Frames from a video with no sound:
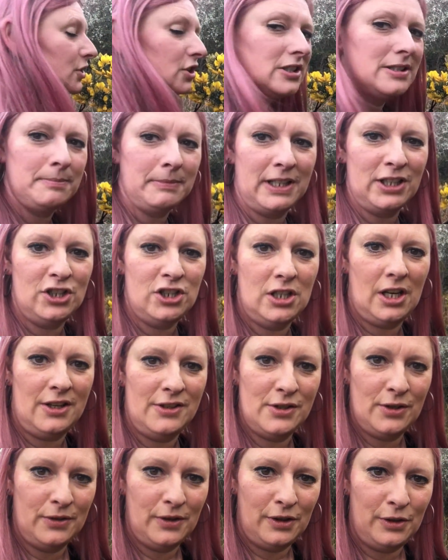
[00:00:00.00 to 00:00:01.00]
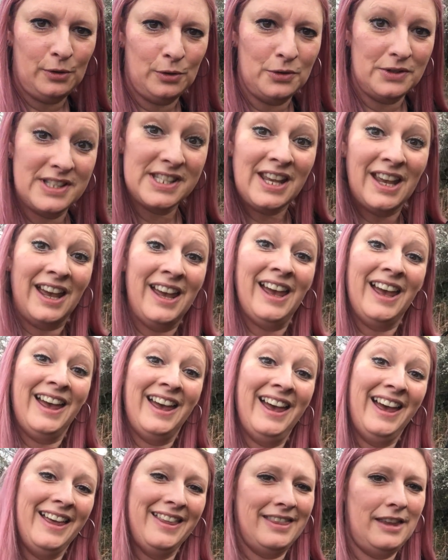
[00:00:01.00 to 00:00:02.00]
Just mind your nose on the thorns.
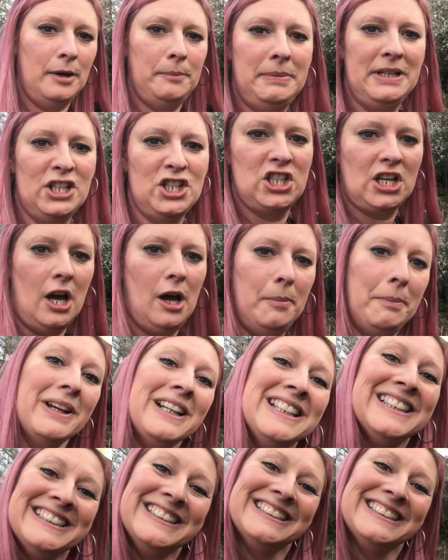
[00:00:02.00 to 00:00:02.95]
They're a bit sharp.